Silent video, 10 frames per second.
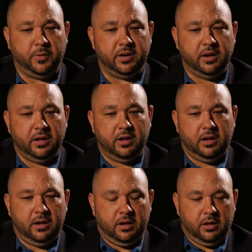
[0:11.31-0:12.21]
But
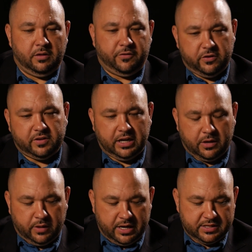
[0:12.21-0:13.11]
the first thing
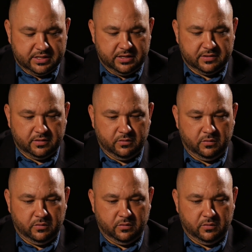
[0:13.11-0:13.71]
I would ask you is,